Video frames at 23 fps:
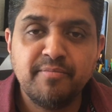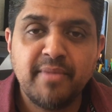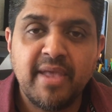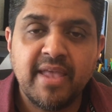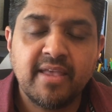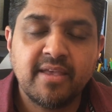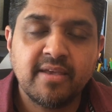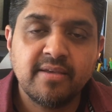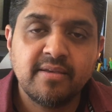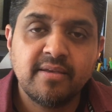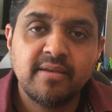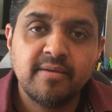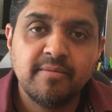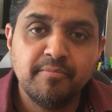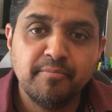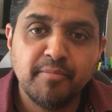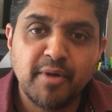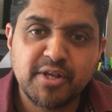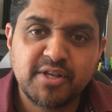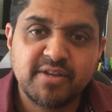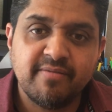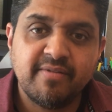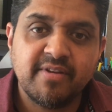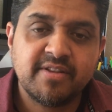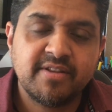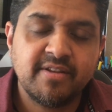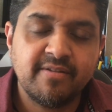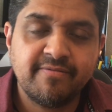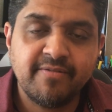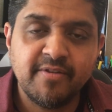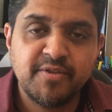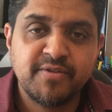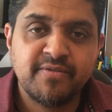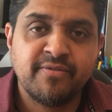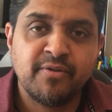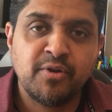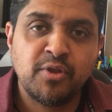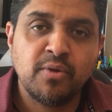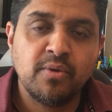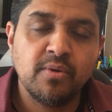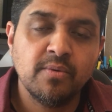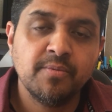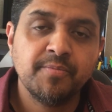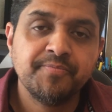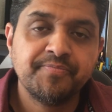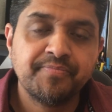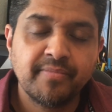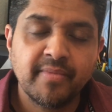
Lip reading: make much of a difference for you.